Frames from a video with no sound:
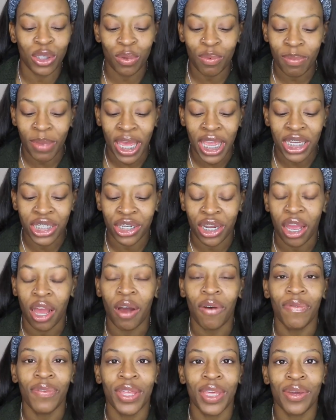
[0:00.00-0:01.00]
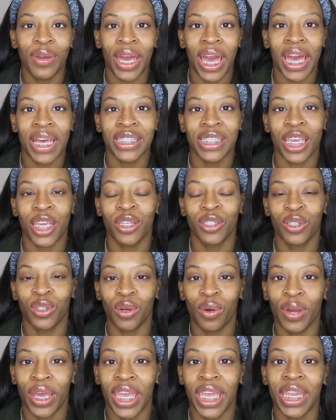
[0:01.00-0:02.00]
too major. Hopefully you guys
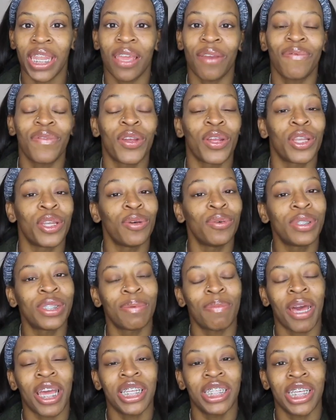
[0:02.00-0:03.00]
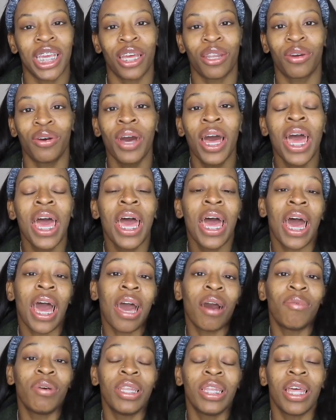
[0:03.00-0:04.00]
enjoy it. If you're new to my channel,
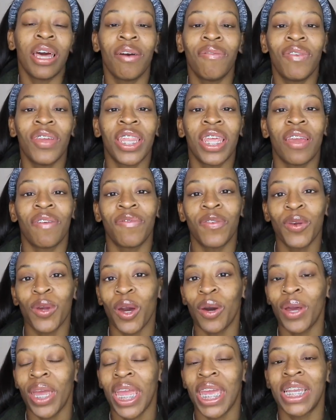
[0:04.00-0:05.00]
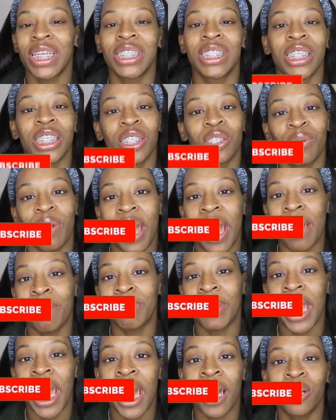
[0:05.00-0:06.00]
I would love it if you go ahead and subscribe
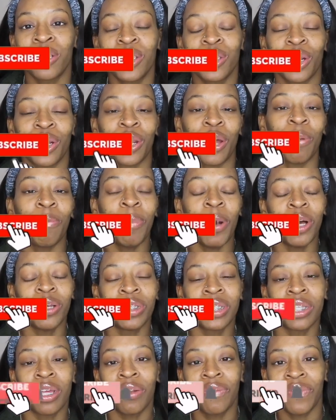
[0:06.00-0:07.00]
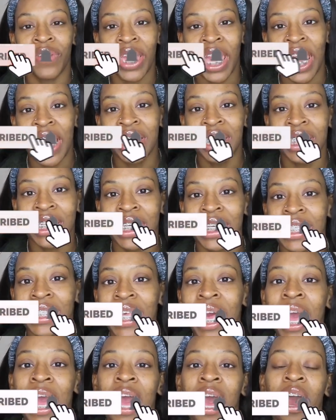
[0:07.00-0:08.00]
now. Turn on post
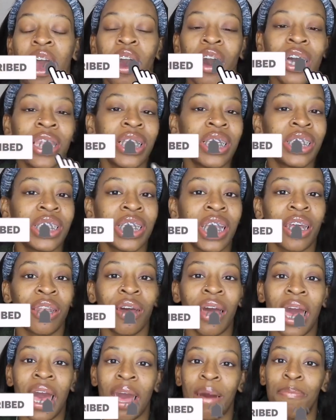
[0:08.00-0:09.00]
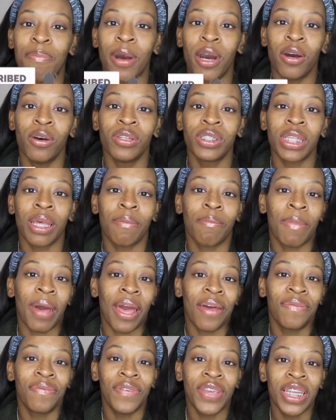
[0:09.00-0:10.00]
notifications. On this channel, I post
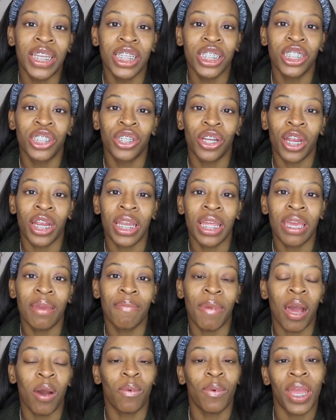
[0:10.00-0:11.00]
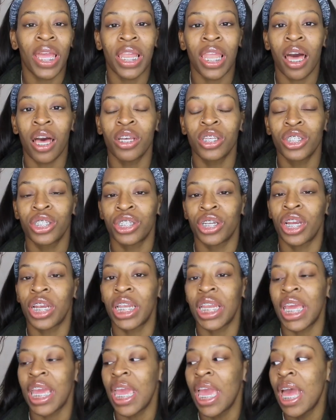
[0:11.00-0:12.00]
my fitness journey, my weight loss
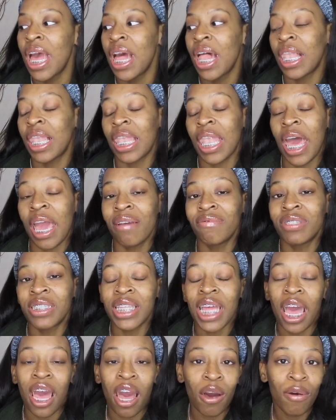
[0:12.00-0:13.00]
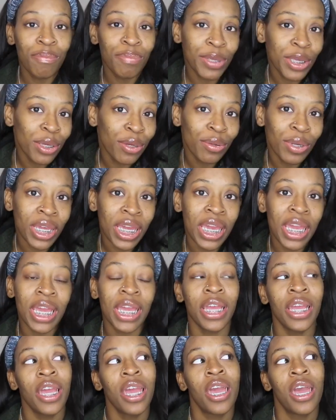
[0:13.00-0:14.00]
journey, lifestyle,
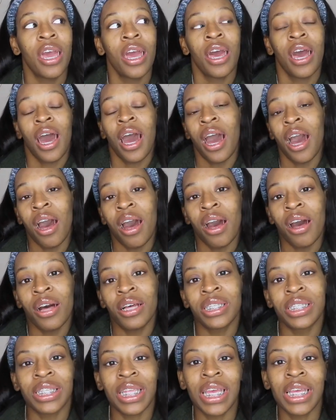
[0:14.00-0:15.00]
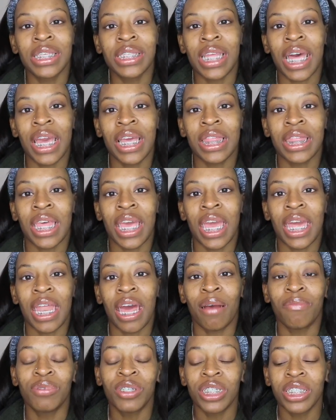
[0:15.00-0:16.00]
beauty hauls, things like that.
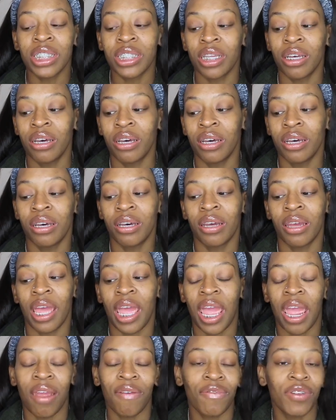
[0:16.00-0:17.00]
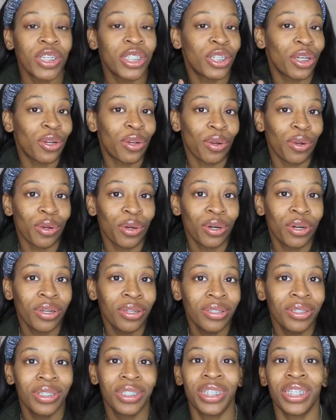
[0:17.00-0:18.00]
I'm just the average
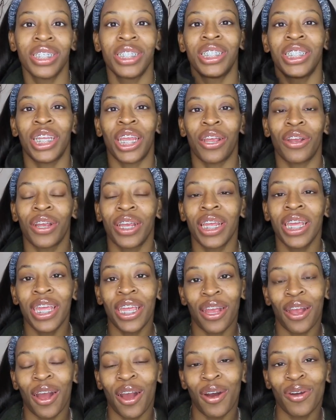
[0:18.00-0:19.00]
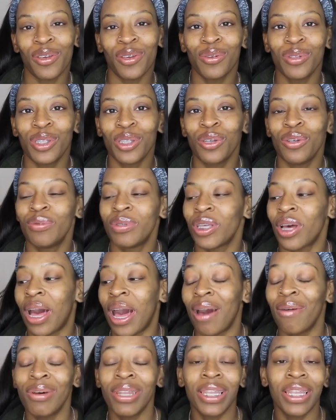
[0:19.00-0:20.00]
girl just sharing here on YouTube. So
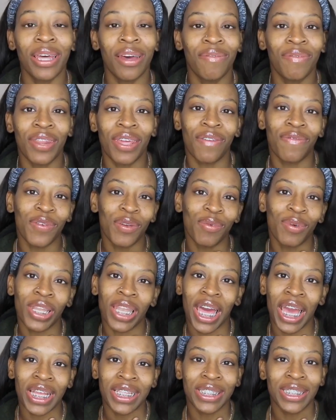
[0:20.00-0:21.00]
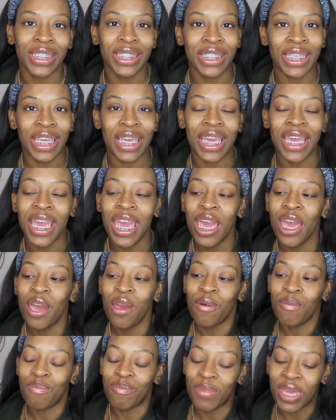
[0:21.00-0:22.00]
I would love it if you would like to see
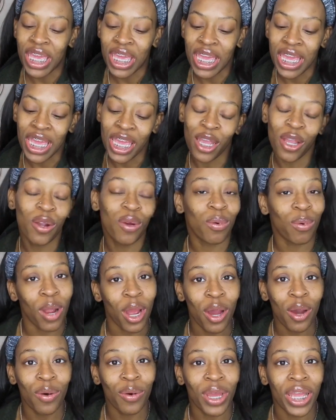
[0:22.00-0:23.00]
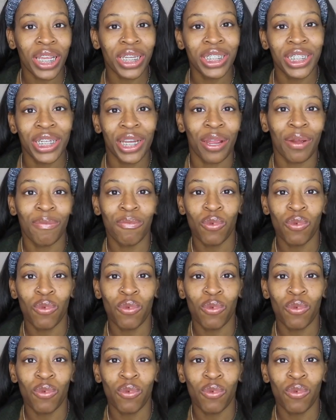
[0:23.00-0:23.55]
me grow and share